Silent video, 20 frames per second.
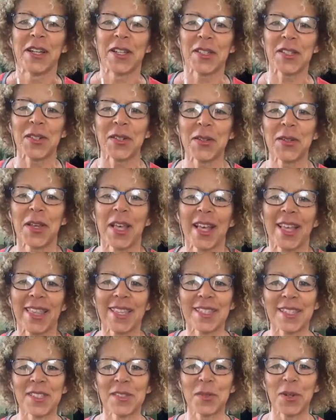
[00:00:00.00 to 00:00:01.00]
So
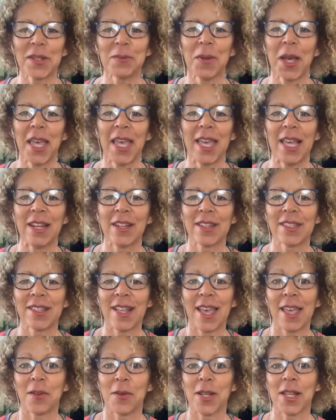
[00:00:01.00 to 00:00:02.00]
this is what my hair looks
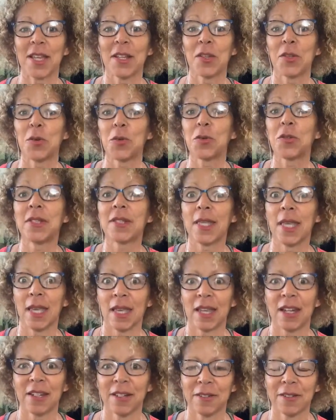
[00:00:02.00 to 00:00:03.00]
like when I don't
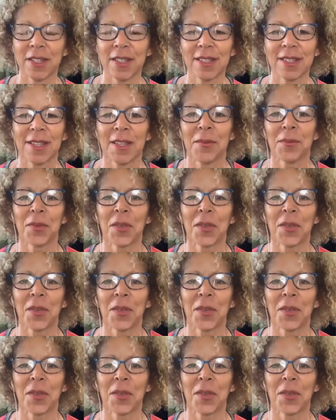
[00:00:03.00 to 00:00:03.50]
take care of it.